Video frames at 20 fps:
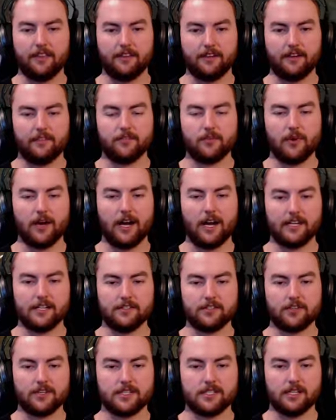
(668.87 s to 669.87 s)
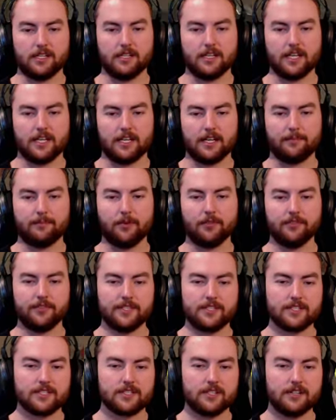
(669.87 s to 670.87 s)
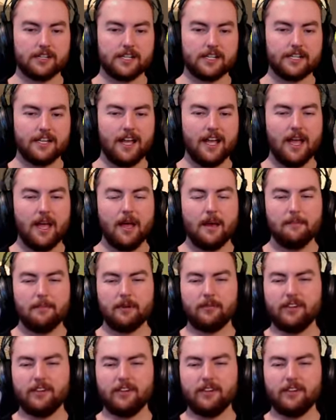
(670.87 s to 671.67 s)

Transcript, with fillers: there if you are interested in getting up on this side. But